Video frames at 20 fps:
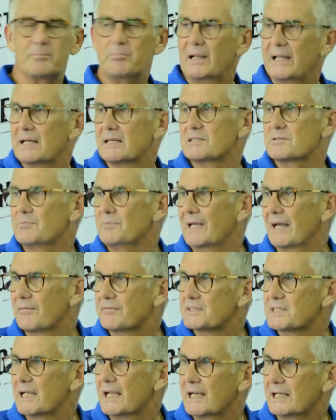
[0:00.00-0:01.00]
players we
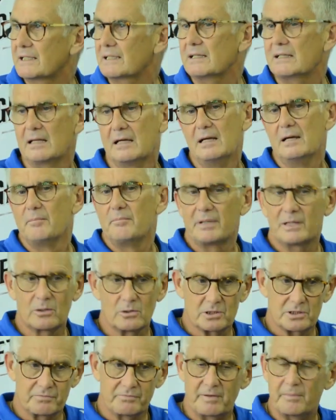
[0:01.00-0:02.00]
have selected,
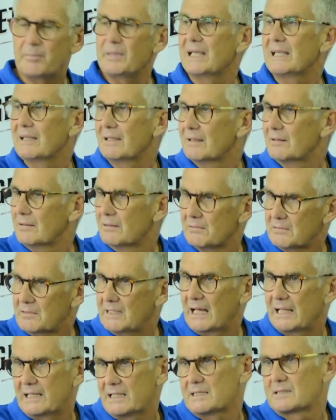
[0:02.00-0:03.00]
because we mean
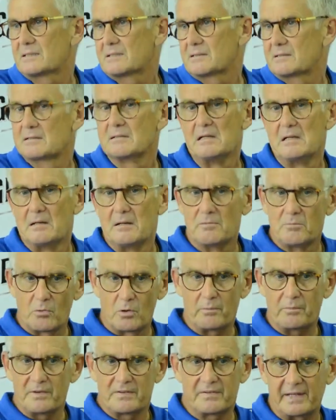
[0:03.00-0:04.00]
that is
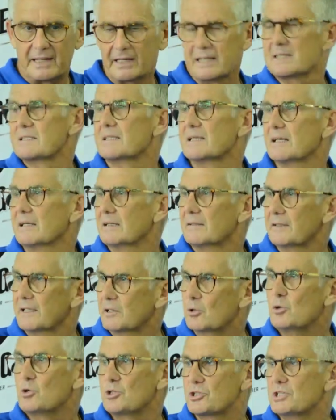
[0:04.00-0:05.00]
what we think is the
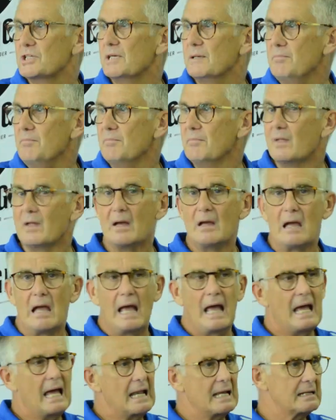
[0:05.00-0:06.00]
good team.
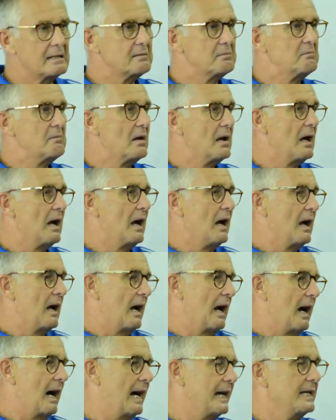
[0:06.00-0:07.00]
And
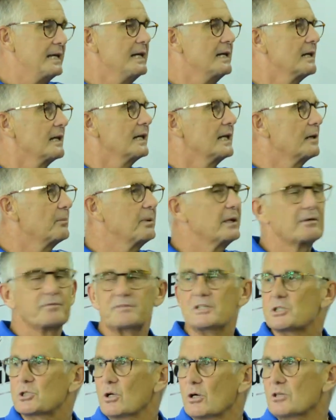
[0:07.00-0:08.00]
I hear a little bit of
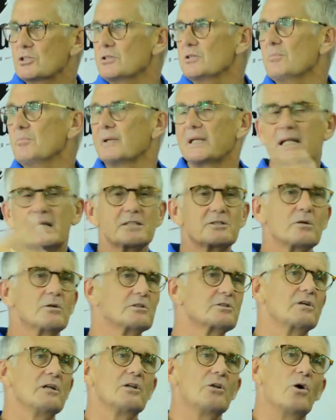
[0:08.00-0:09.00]
discussion, but there's
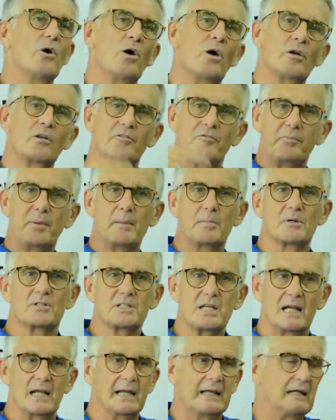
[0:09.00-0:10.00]
also a lot of people
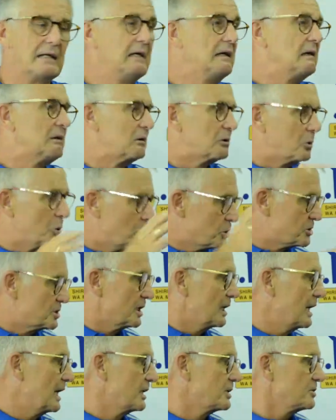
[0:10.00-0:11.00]
telling, good
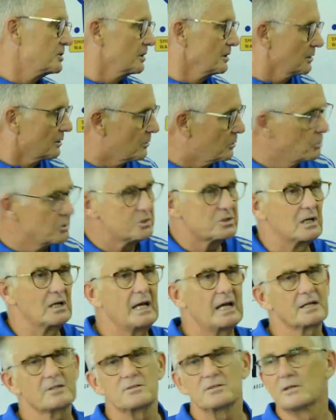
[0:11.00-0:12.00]
selection, good
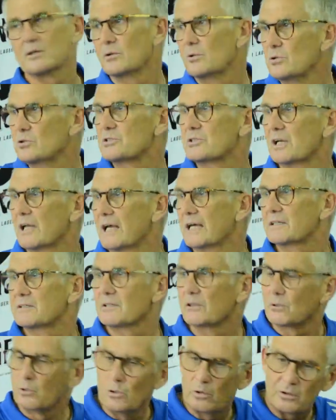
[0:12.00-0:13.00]
selection, good
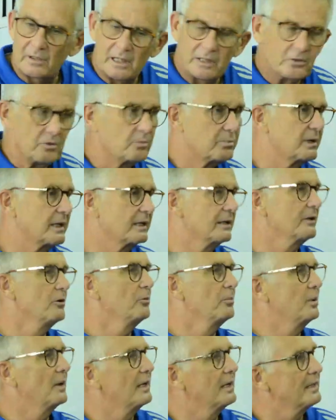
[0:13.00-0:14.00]
selection, good that you bring new
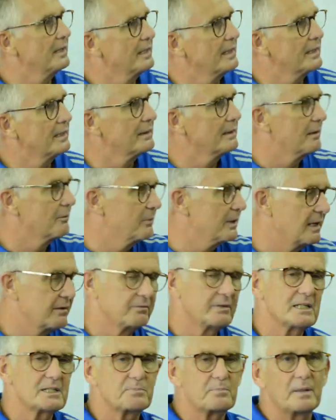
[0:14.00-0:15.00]
player in, that we
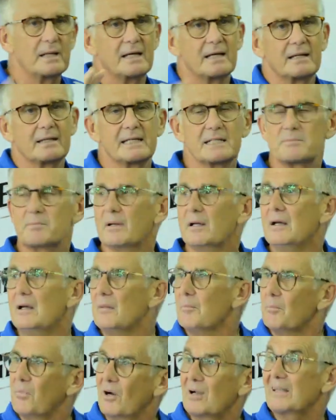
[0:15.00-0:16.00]
have this player and this.
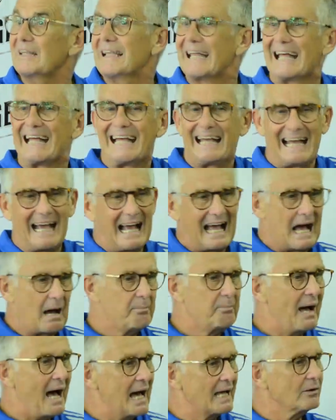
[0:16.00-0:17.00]
But a
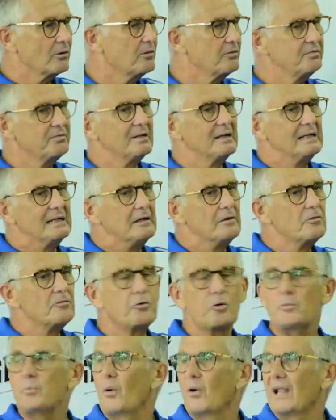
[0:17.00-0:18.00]
part of
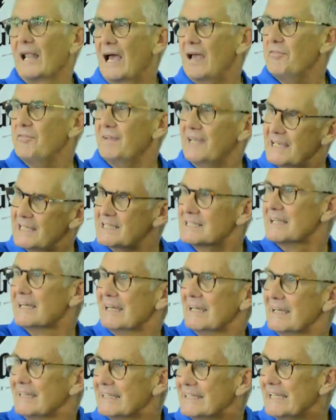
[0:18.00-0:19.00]
football life is
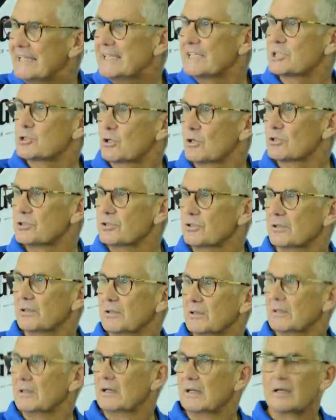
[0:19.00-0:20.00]
the discussion.
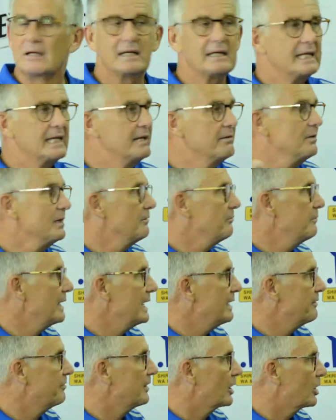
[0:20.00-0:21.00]
Even
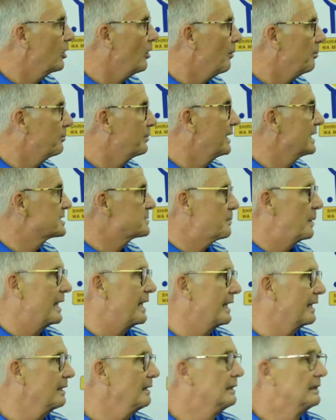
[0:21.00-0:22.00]
if a club is
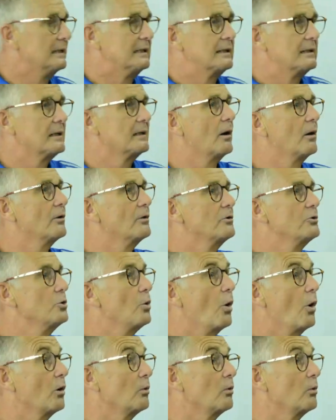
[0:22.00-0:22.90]
playing, you